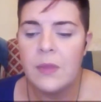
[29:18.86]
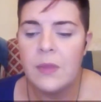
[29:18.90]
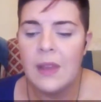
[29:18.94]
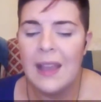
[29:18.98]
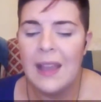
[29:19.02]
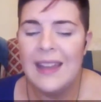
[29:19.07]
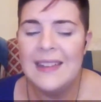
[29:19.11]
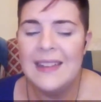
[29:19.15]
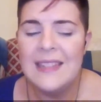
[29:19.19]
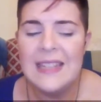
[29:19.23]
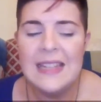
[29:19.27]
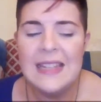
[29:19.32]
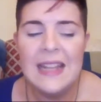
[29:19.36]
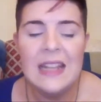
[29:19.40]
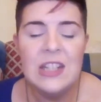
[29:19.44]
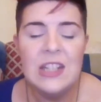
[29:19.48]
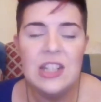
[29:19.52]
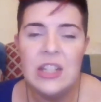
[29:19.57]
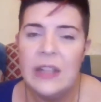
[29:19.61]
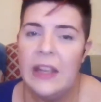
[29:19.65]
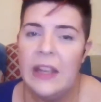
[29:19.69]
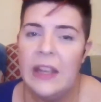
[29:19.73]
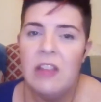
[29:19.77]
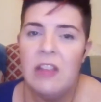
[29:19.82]
And in
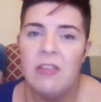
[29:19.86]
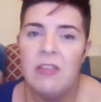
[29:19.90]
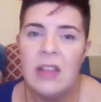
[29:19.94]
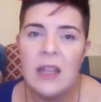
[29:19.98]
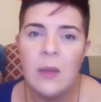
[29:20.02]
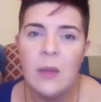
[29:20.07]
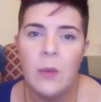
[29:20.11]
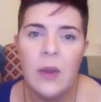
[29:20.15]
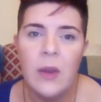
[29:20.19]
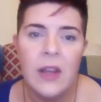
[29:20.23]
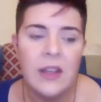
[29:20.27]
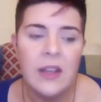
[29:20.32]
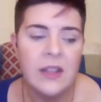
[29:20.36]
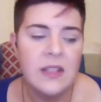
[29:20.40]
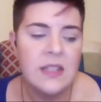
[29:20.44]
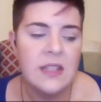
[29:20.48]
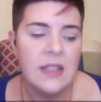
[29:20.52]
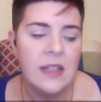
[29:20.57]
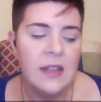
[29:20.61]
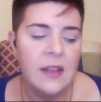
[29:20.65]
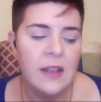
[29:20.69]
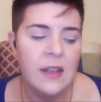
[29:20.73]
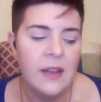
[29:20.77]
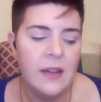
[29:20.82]
engineering,
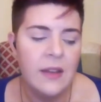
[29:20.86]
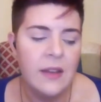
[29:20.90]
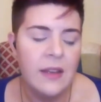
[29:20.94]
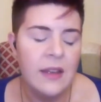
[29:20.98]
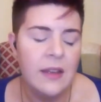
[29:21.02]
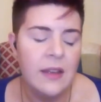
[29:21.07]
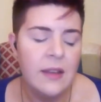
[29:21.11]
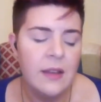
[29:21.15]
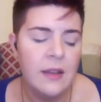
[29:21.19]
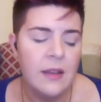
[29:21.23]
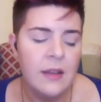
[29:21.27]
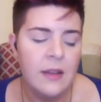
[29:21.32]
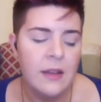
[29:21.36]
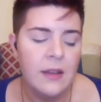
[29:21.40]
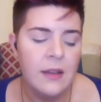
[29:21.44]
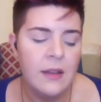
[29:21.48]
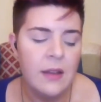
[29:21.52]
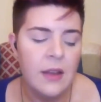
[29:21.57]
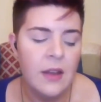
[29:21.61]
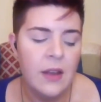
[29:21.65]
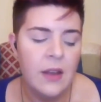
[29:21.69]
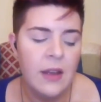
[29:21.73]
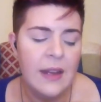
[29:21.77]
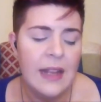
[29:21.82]
worked in an
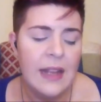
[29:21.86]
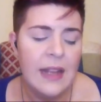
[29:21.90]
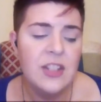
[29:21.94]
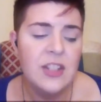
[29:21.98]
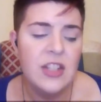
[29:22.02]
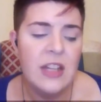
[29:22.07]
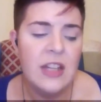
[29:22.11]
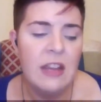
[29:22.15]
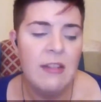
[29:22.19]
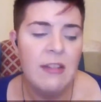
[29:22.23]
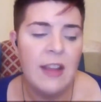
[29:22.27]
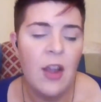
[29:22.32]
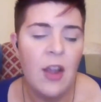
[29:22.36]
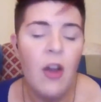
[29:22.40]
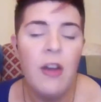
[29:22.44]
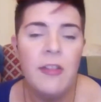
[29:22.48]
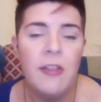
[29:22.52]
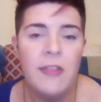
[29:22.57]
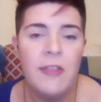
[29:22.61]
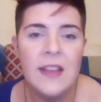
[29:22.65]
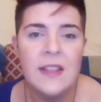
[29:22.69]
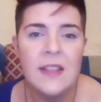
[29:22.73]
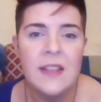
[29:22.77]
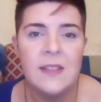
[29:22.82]
engineering
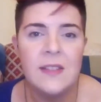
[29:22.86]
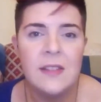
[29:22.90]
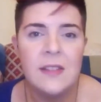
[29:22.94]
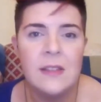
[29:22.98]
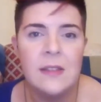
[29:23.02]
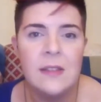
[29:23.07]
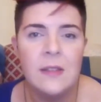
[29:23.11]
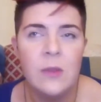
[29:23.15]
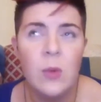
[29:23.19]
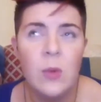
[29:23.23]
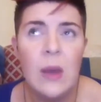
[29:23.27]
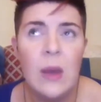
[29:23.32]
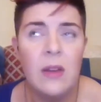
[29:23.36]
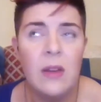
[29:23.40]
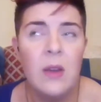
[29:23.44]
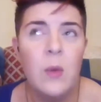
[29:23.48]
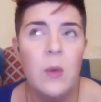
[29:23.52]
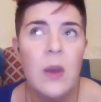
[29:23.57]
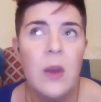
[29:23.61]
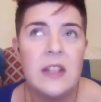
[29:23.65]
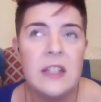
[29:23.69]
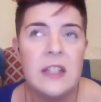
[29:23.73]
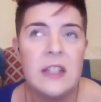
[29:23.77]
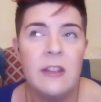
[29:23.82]
office. Well, I
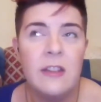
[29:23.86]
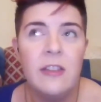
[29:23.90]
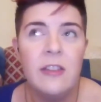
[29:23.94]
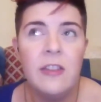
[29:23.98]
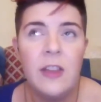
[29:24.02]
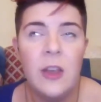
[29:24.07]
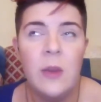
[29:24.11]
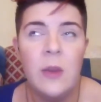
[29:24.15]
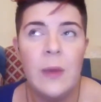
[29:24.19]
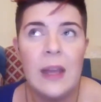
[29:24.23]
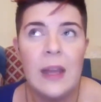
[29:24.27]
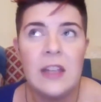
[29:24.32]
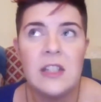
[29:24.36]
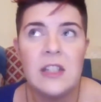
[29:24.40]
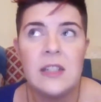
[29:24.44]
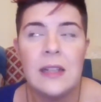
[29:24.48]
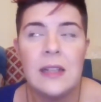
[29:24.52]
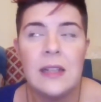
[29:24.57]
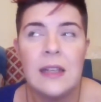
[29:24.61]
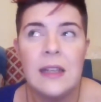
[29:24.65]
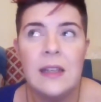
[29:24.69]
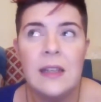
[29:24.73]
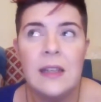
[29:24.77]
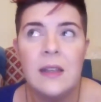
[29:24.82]
worked in a few
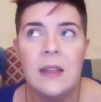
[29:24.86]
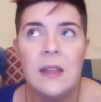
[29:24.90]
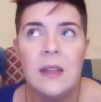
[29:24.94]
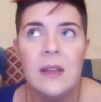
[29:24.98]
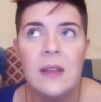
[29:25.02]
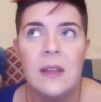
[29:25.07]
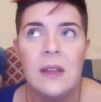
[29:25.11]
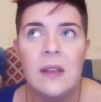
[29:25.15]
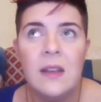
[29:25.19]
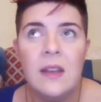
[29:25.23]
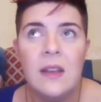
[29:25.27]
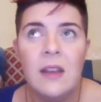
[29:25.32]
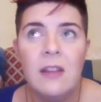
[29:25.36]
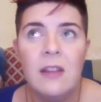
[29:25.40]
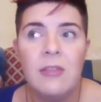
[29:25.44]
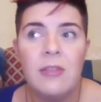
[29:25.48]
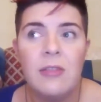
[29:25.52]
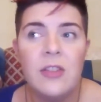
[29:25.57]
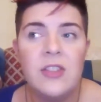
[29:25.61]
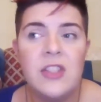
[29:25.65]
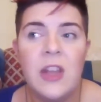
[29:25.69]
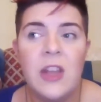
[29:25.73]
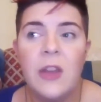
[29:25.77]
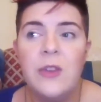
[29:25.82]
actually,
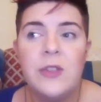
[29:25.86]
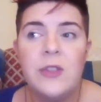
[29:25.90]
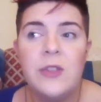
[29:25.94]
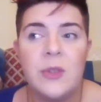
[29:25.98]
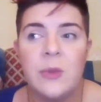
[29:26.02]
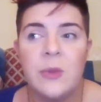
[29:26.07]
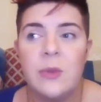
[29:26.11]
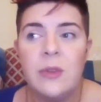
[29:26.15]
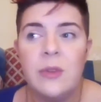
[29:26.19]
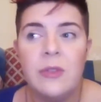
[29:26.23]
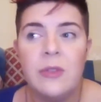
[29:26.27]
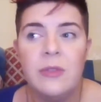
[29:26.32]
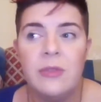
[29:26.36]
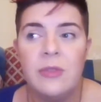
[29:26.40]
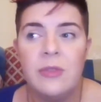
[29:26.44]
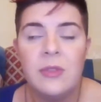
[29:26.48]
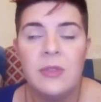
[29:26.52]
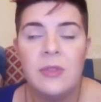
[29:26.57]
for a total of,